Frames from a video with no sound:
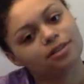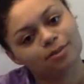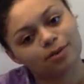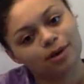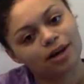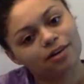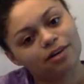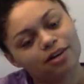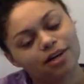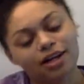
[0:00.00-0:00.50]

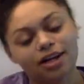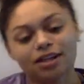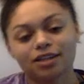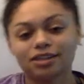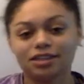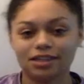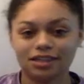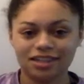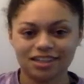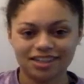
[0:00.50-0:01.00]
wow.
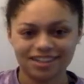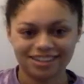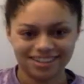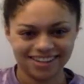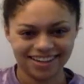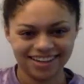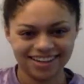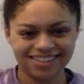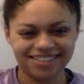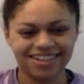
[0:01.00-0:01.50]

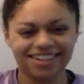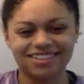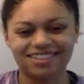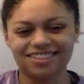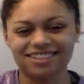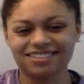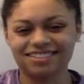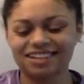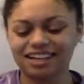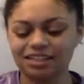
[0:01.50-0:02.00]
The
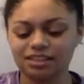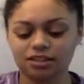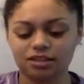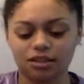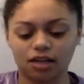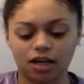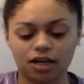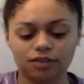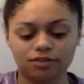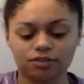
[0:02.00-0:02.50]
dollar store has a
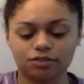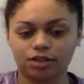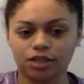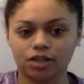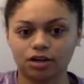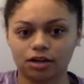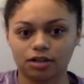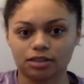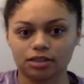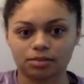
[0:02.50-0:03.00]
lot of great
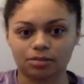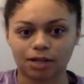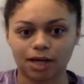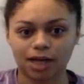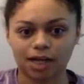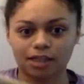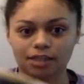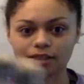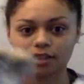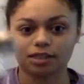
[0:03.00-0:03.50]
art
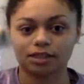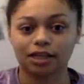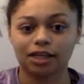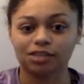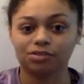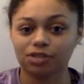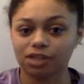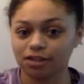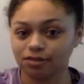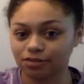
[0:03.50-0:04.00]
supplies. Like,
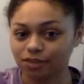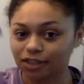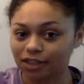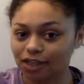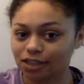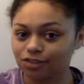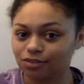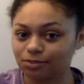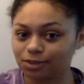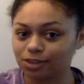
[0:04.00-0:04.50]
that's what I
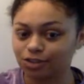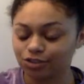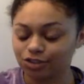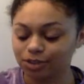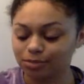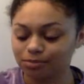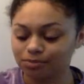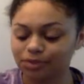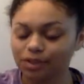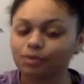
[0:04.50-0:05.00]
realized from this
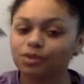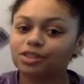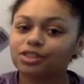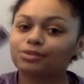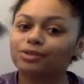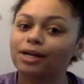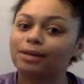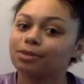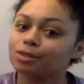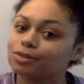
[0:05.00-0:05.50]
trip, which is
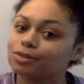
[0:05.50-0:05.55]
why I'm